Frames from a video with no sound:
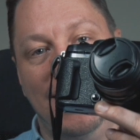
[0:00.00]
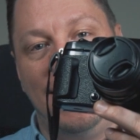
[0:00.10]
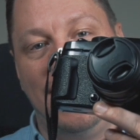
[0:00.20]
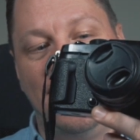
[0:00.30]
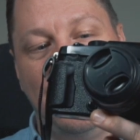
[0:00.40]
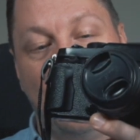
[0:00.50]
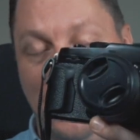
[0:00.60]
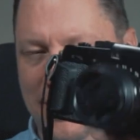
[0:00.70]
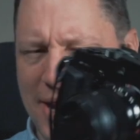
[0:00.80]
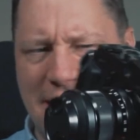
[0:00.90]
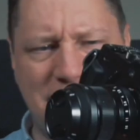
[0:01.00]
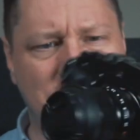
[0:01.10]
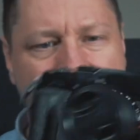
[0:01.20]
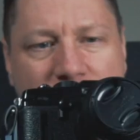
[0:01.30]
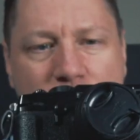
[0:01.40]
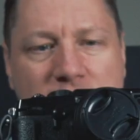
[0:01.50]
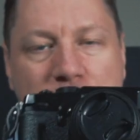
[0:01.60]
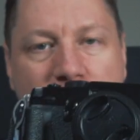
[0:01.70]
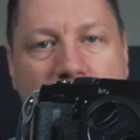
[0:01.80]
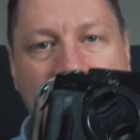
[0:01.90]
uh, or they actually already
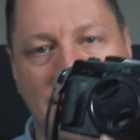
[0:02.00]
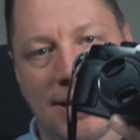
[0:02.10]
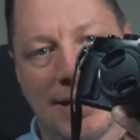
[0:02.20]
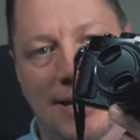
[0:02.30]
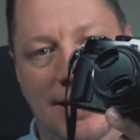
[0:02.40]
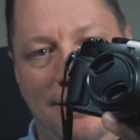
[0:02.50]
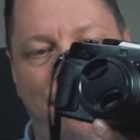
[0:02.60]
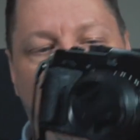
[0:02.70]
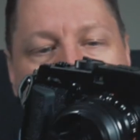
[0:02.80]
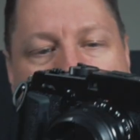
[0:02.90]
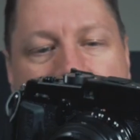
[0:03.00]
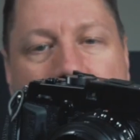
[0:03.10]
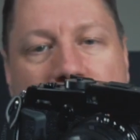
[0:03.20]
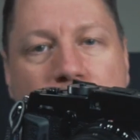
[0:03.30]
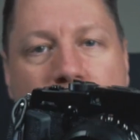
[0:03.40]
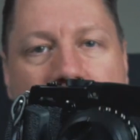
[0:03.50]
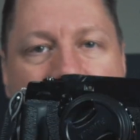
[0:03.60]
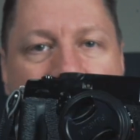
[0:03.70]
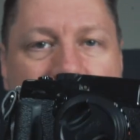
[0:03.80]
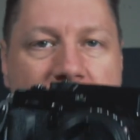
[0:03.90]
brought uh, 4K
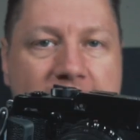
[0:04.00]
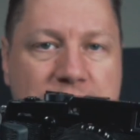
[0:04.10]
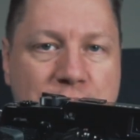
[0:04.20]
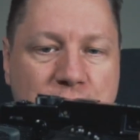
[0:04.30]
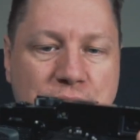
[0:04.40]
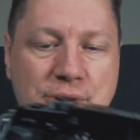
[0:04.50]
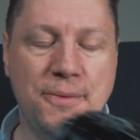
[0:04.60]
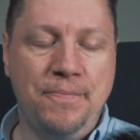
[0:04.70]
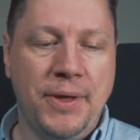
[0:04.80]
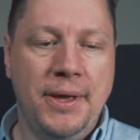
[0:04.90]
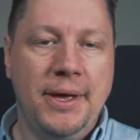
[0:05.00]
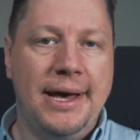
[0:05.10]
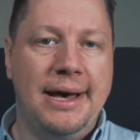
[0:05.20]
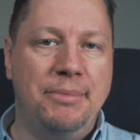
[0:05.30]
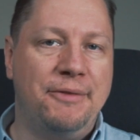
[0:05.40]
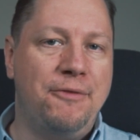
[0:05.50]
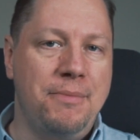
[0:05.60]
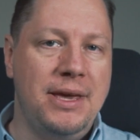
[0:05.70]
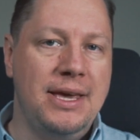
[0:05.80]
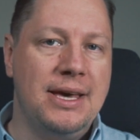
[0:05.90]
recording to the X Pro 2. Uh, but for
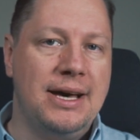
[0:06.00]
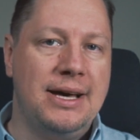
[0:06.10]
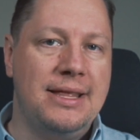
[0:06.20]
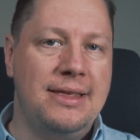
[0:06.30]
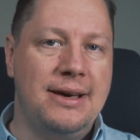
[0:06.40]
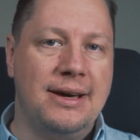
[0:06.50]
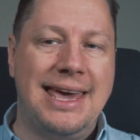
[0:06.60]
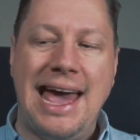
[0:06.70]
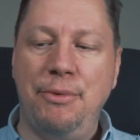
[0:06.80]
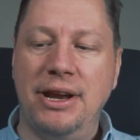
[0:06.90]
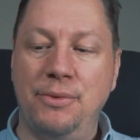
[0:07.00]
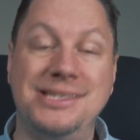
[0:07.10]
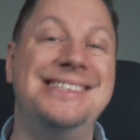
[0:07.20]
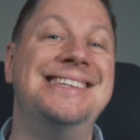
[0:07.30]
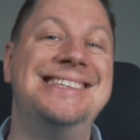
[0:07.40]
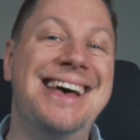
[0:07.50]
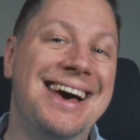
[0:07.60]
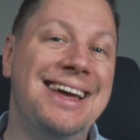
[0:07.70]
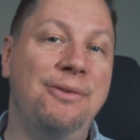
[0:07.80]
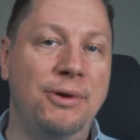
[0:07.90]
me, uh, the camera that was
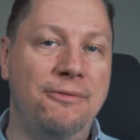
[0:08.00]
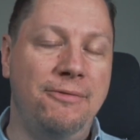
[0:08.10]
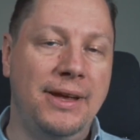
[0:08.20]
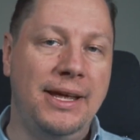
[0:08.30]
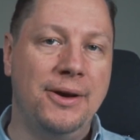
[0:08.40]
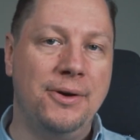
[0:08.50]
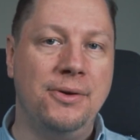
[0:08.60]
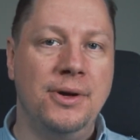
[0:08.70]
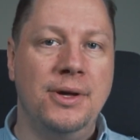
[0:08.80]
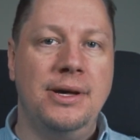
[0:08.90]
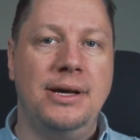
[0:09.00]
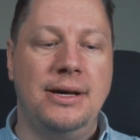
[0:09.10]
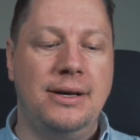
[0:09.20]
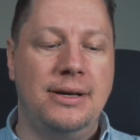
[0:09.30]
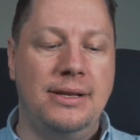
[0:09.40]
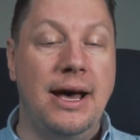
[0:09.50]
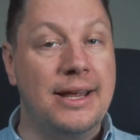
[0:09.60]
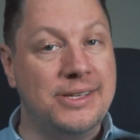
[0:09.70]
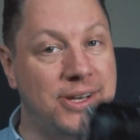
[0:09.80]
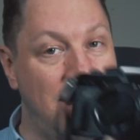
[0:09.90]
designed with video, uh, not as